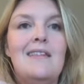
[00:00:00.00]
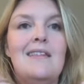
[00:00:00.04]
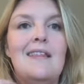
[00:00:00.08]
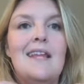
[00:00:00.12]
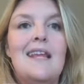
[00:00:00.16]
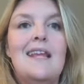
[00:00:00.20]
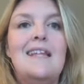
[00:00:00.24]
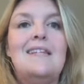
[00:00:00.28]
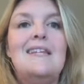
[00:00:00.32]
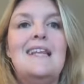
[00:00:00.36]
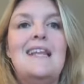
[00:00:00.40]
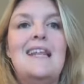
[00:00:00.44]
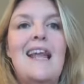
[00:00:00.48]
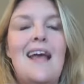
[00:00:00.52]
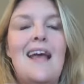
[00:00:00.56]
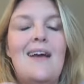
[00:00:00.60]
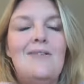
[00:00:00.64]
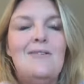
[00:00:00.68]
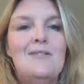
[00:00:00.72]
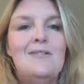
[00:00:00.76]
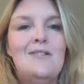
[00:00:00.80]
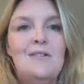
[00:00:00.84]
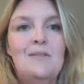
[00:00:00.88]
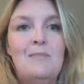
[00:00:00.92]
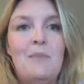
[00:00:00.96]
It
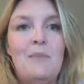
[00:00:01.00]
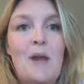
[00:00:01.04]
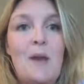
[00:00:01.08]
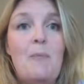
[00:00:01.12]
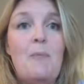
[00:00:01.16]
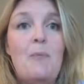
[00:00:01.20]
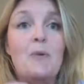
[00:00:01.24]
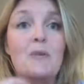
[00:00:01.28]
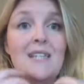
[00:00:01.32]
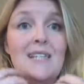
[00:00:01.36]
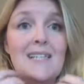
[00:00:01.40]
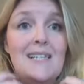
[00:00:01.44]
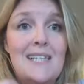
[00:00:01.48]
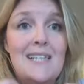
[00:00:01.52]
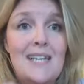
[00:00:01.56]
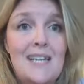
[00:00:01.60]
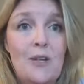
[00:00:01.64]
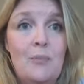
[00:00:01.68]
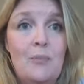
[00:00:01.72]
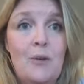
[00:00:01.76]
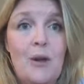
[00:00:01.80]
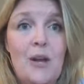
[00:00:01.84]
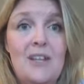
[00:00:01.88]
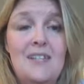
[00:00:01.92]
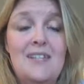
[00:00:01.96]
allows people to see
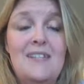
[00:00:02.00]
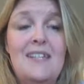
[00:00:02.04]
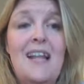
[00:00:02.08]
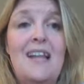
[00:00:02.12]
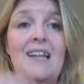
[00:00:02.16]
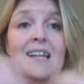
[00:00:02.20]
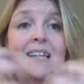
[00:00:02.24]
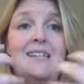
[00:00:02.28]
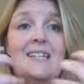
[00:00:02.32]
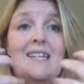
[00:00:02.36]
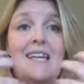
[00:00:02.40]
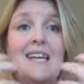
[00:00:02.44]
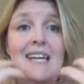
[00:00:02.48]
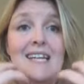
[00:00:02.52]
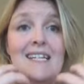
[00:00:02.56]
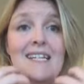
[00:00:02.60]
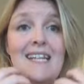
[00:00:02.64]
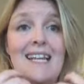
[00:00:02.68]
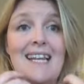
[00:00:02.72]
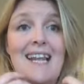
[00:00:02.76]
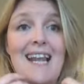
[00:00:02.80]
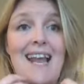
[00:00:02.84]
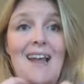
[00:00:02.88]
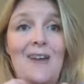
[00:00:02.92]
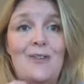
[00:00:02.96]
your personality. It
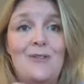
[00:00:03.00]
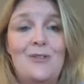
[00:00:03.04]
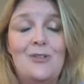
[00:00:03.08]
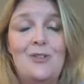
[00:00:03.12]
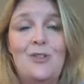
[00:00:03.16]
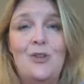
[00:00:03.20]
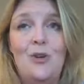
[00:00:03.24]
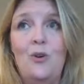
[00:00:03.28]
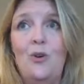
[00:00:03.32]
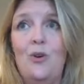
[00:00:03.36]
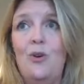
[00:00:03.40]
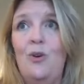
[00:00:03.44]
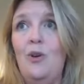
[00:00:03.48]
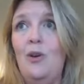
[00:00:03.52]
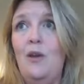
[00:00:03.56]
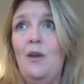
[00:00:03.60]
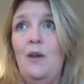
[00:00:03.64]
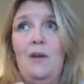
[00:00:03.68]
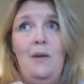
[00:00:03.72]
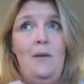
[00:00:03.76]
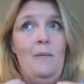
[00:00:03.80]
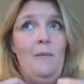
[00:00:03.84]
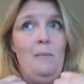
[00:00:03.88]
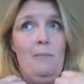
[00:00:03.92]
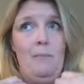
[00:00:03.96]
allows your
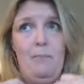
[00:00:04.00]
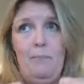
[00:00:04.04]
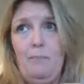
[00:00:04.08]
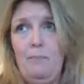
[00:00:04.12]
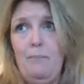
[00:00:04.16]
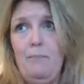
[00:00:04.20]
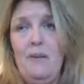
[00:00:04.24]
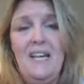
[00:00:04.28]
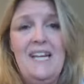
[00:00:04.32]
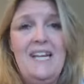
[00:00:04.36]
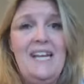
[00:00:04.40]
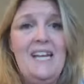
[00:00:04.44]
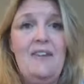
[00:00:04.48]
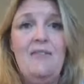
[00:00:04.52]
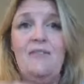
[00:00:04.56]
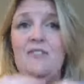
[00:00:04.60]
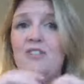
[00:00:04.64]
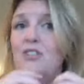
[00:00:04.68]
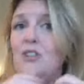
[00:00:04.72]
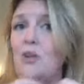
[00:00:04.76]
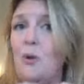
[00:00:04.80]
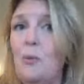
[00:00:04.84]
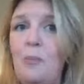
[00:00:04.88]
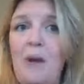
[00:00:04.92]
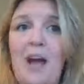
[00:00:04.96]

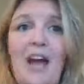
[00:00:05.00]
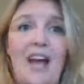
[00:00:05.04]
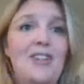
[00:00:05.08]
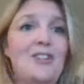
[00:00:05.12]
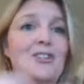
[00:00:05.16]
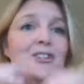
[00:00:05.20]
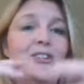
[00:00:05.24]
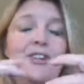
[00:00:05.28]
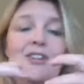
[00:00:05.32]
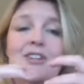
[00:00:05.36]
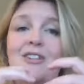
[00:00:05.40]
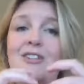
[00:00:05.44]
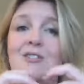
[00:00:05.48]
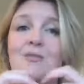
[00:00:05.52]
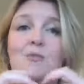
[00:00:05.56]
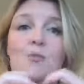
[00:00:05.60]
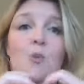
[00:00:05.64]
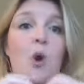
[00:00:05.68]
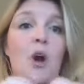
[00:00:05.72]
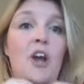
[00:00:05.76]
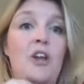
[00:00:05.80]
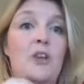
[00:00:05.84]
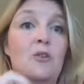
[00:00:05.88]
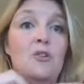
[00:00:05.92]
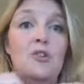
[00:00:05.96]
beliefs, your passions,
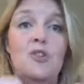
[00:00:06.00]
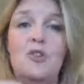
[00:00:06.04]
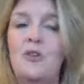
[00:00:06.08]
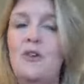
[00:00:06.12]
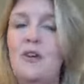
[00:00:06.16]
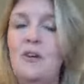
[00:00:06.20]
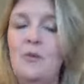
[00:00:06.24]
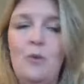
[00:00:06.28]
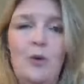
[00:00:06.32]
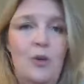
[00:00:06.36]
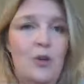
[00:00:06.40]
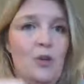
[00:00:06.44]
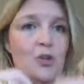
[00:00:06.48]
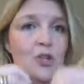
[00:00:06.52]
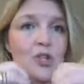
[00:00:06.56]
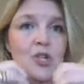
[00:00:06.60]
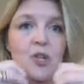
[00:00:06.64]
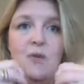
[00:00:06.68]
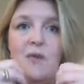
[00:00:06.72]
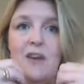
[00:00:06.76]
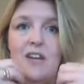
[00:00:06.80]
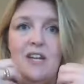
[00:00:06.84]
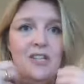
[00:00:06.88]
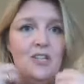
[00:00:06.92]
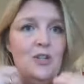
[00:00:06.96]
why you're doing what you're
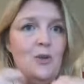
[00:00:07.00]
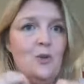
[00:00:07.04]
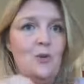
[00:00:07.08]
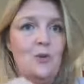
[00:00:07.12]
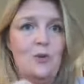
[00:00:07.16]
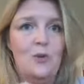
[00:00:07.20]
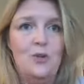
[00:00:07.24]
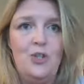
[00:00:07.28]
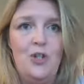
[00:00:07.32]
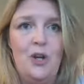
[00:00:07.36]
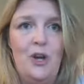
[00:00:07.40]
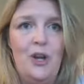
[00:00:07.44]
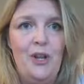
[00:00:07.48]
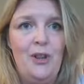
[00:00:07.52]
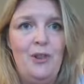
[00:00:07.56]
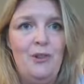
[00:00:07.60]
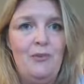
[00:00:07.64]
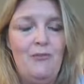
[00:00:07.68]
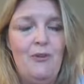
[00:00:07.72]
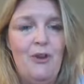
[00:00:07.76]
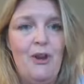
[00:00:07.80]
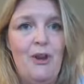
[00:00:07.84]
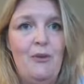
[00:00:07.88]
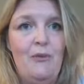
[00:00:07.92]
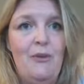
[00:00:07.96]
doing to all shine
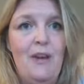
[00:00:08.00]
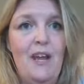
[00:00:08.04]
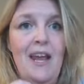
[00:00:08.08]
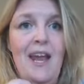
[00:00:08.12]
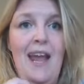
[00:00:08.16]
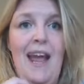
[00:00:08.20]
through.